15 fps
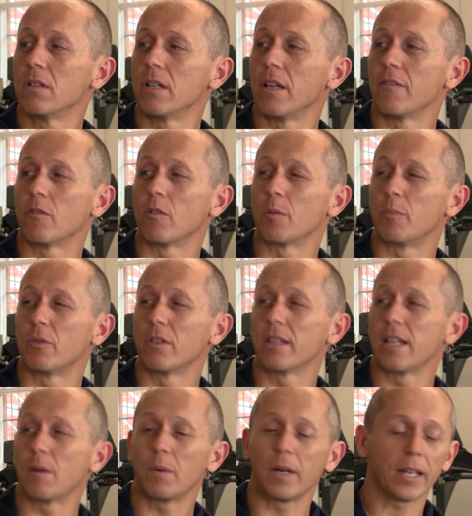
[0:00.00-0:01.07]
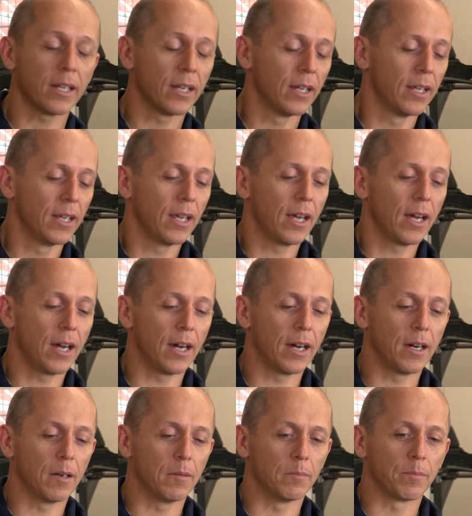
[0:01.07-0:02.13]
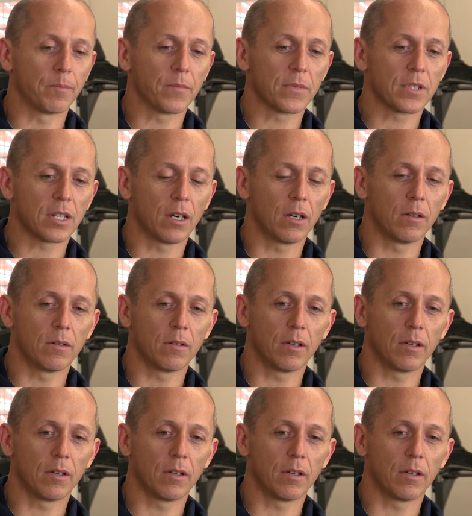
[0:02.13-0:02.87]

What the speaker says: if you want to put it that way. So